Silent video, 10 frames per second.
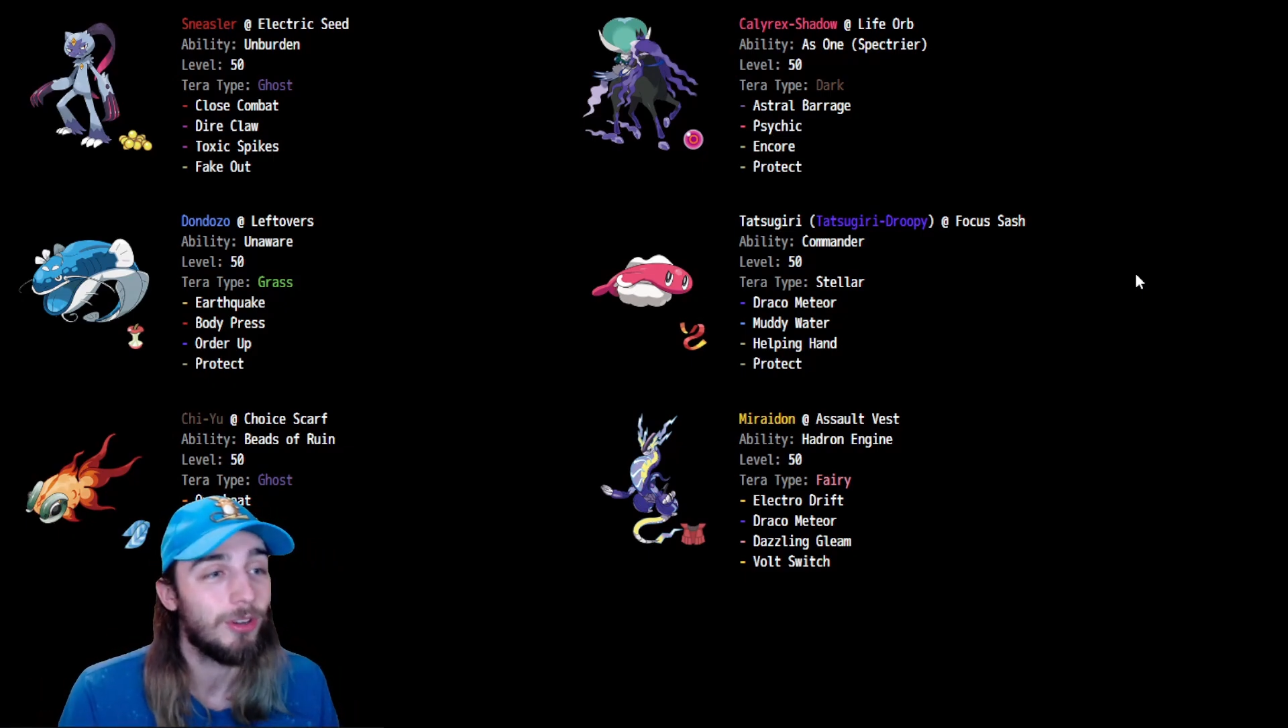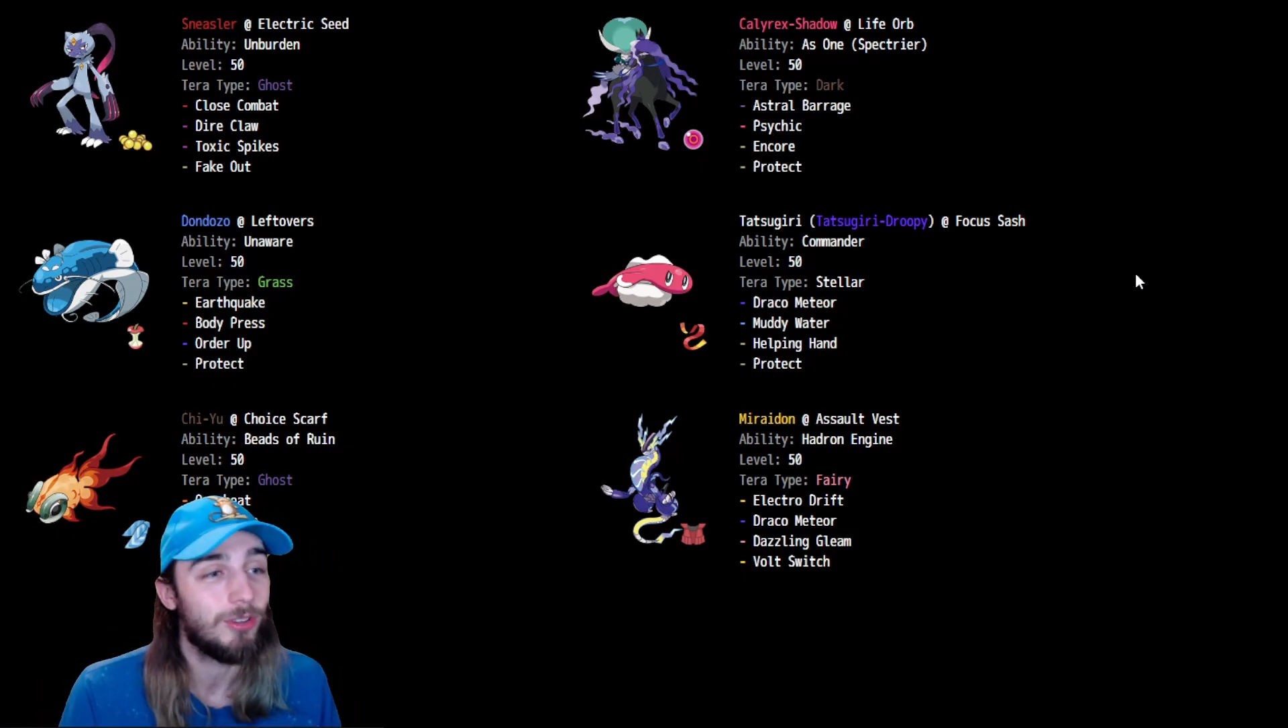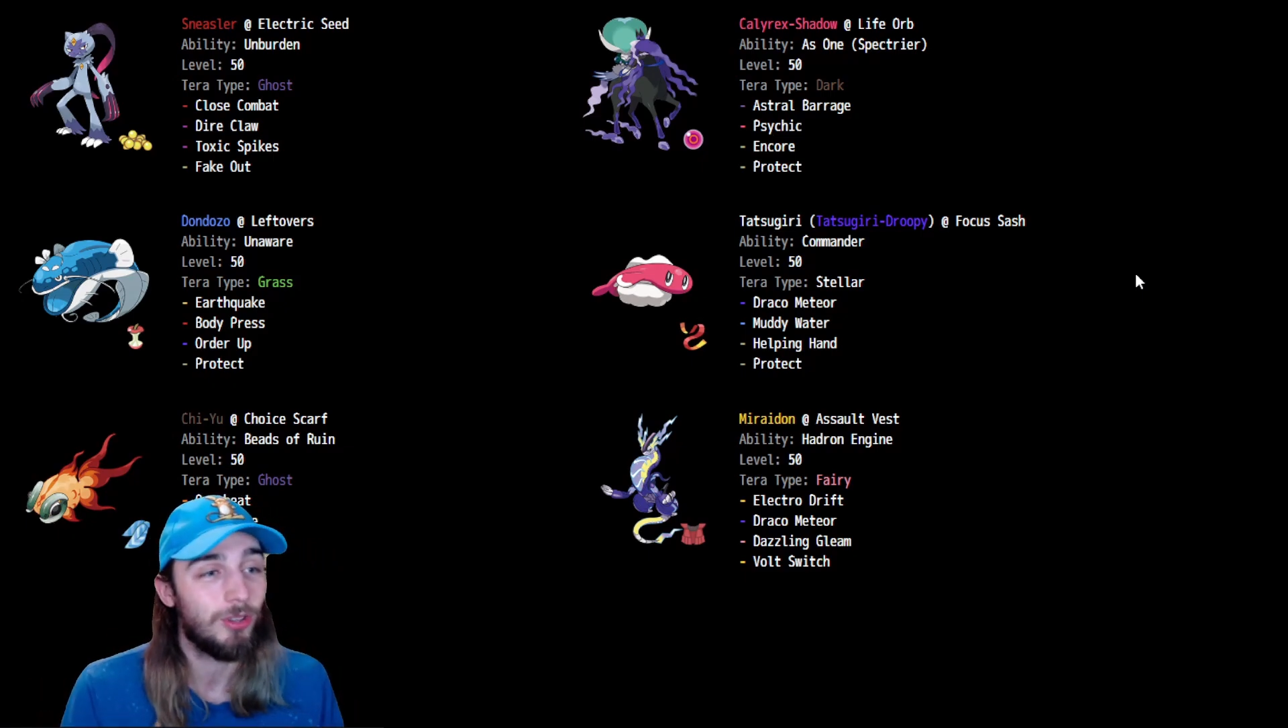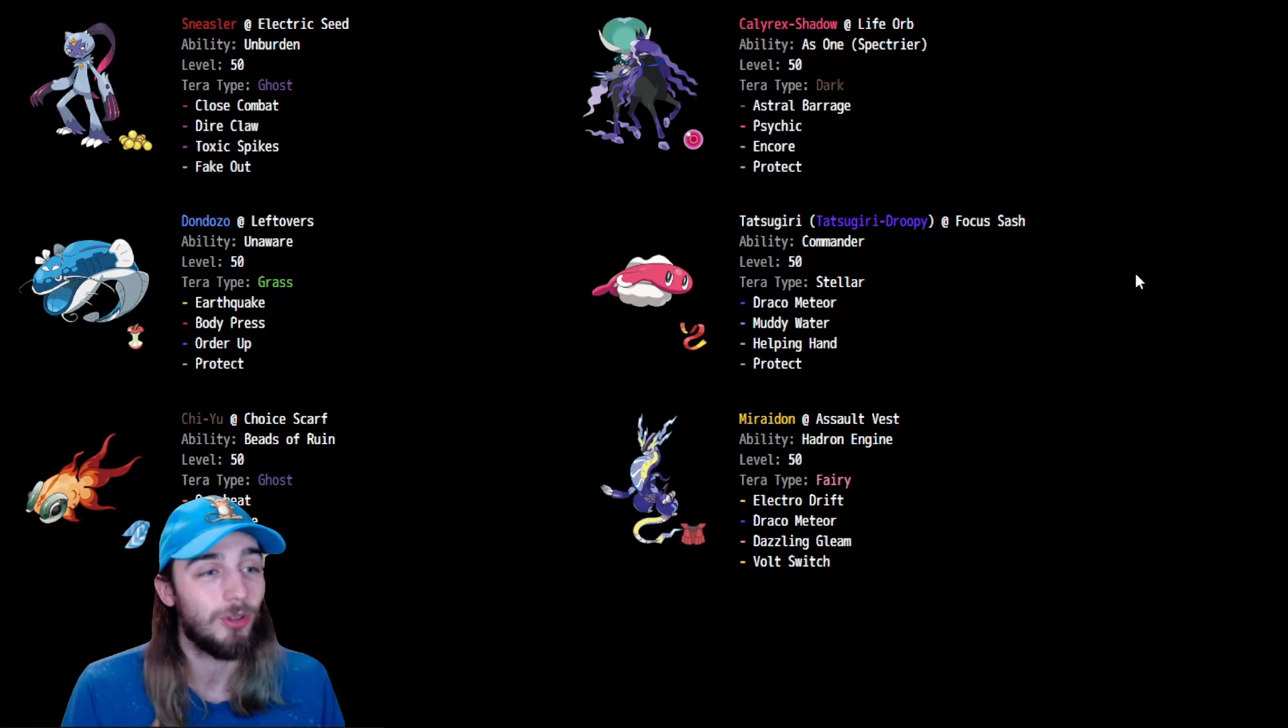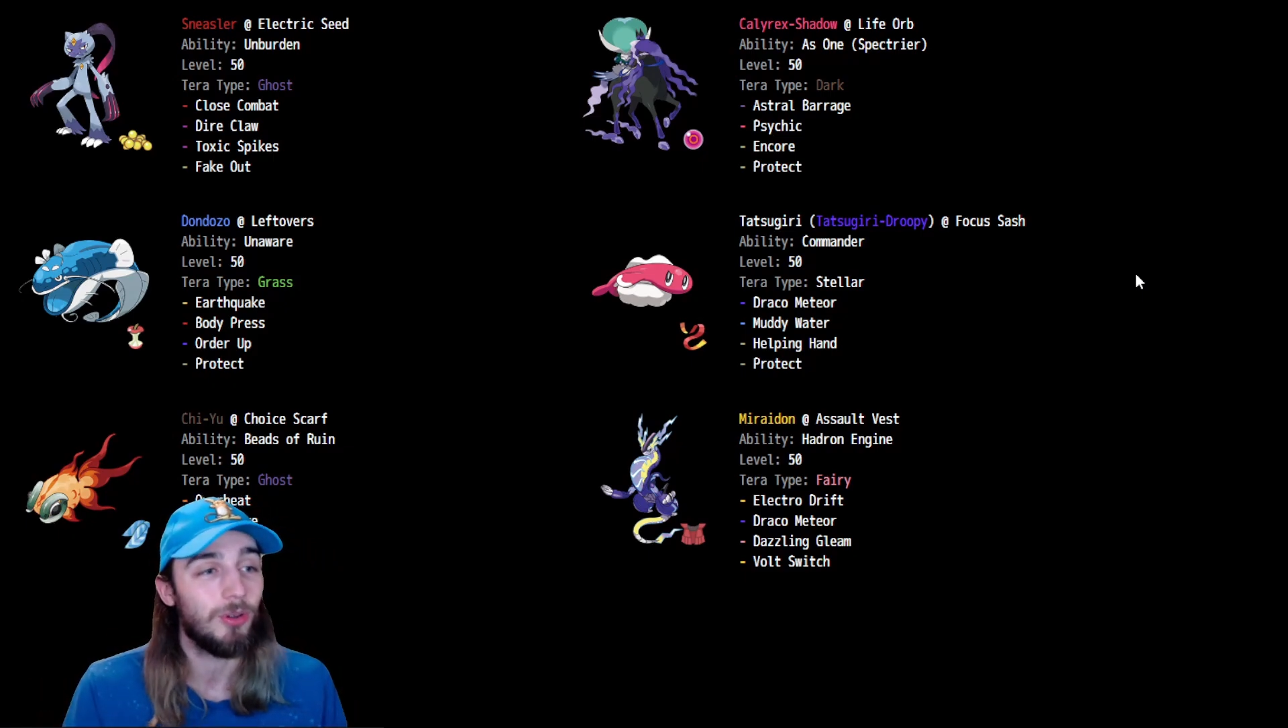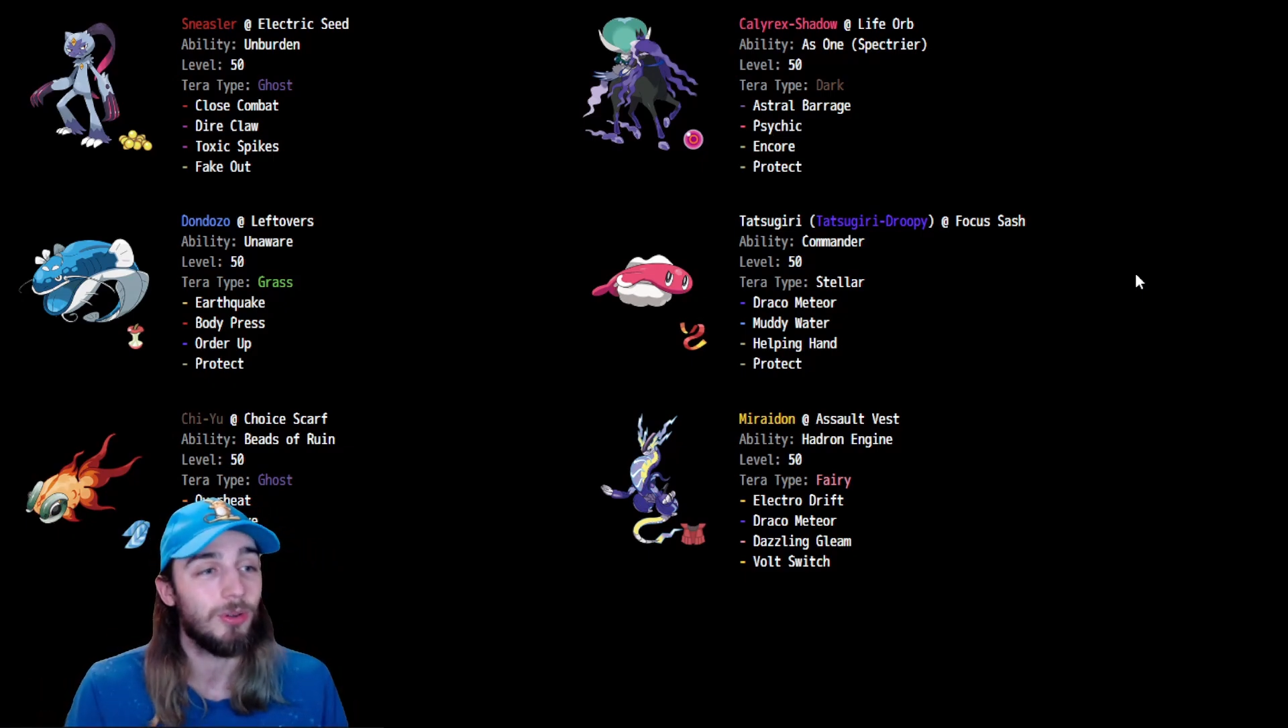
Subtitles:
to